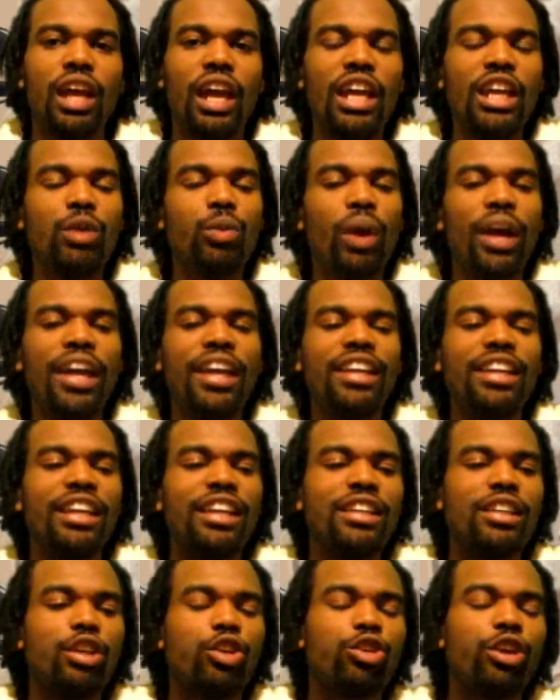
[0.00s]
Anyway,
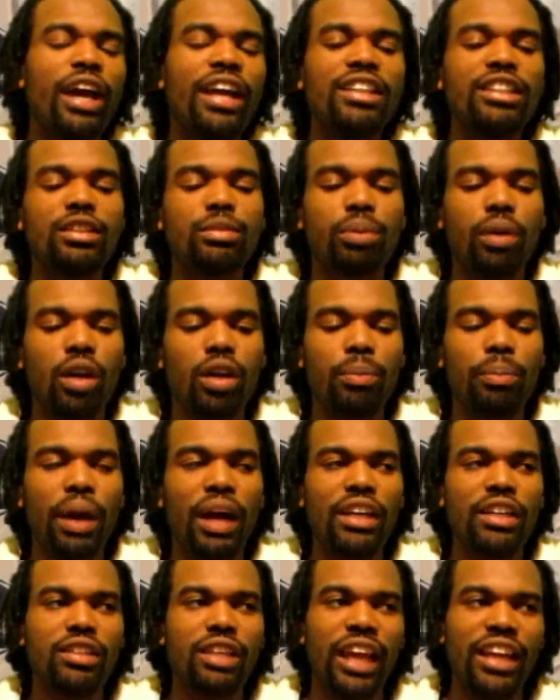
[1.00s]
the crazy part
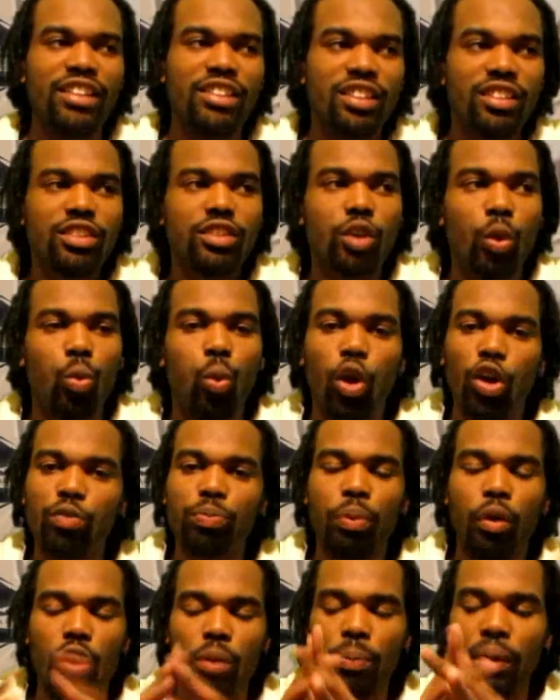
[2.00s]
about it, like this is the
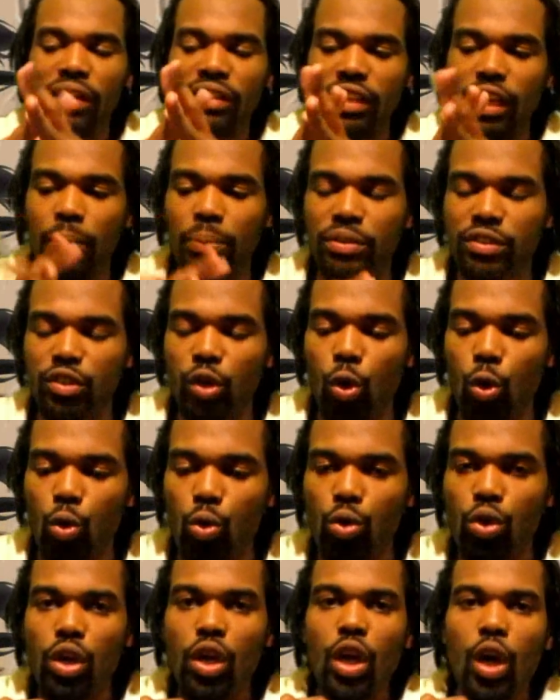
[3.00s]
worst part about the
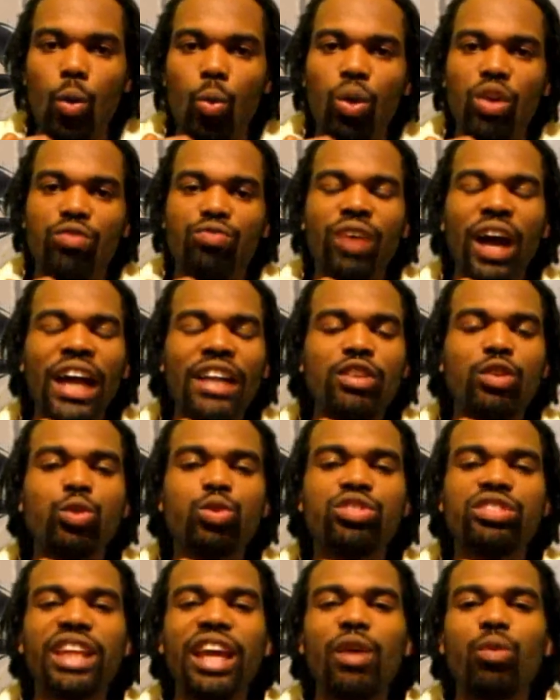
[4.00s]
episode, was
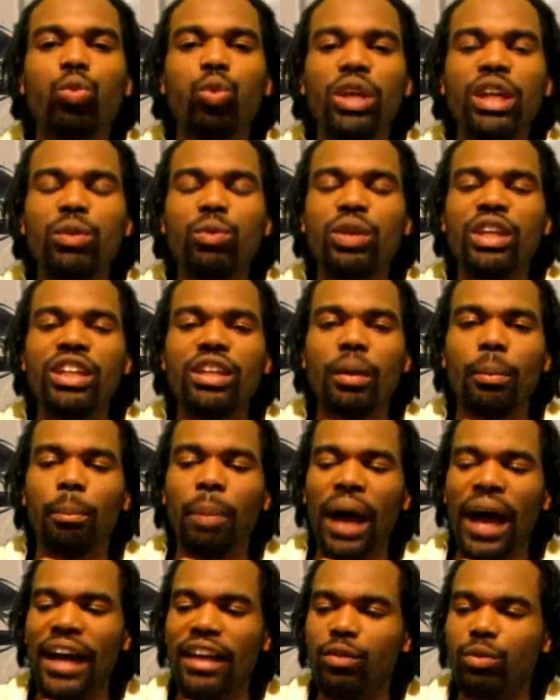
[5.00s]
Vaatu said we when he
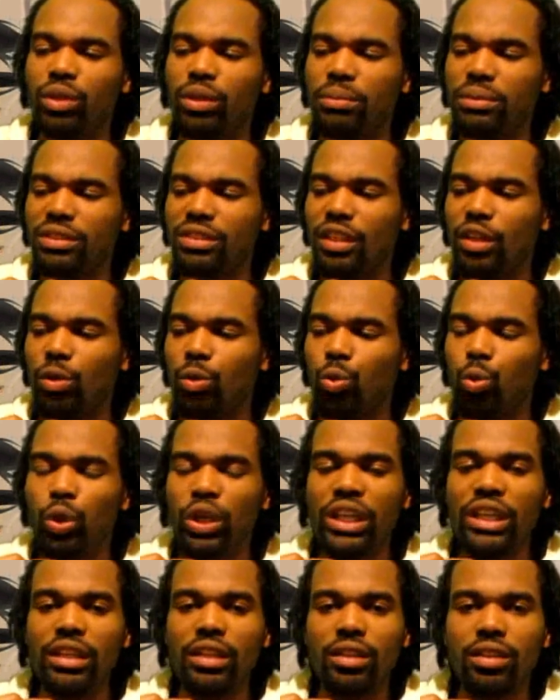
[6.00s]
combined it with him. He said
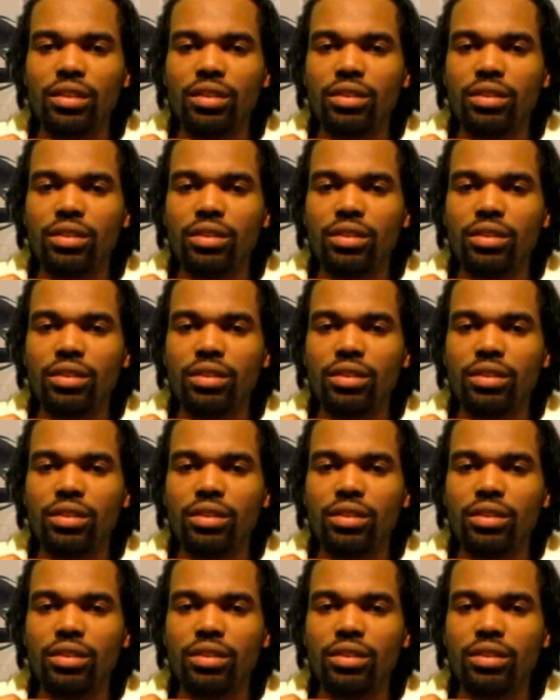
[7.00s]
we.